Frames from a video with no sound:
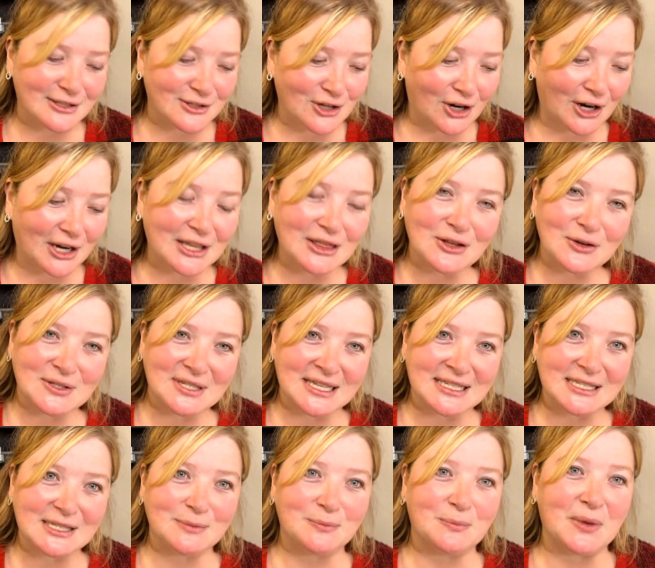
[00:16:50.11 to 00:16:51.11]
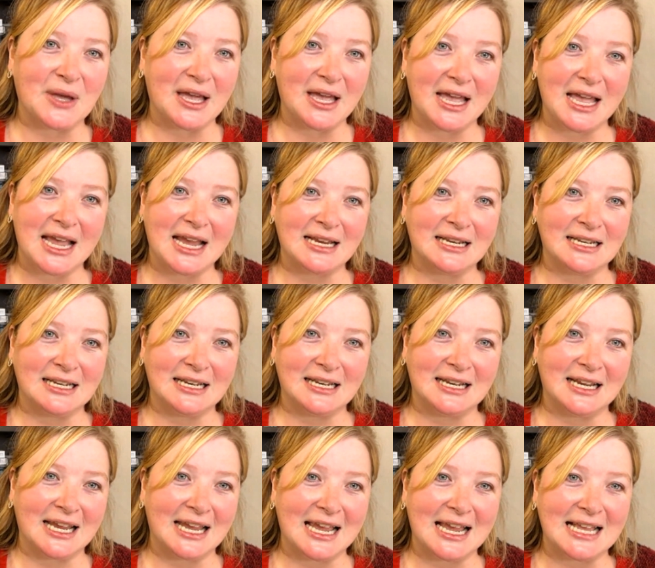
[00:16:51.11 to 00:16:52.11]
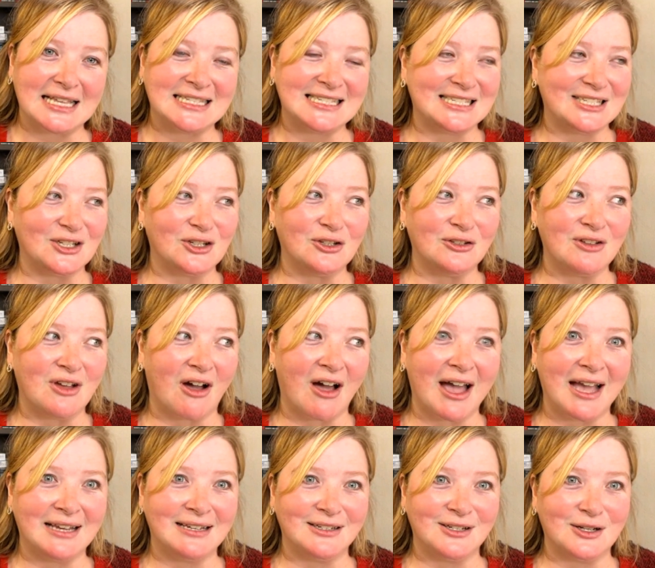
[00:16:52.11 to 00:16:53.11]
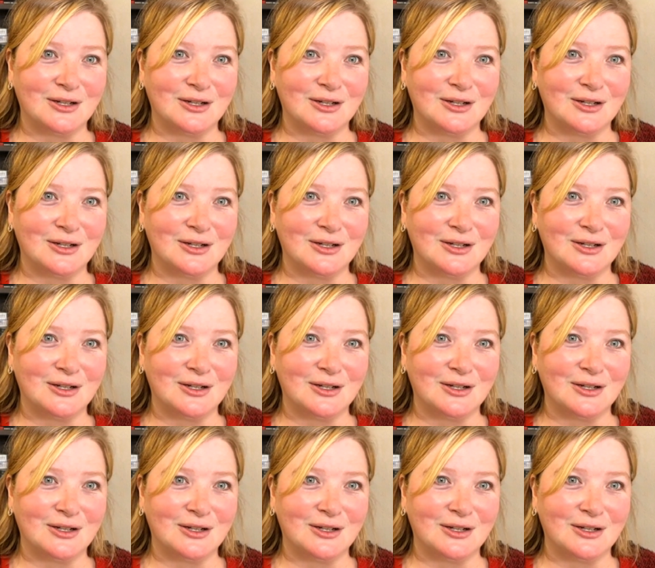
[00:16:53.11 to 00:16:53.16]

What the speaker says: dark in those sense, and it's still not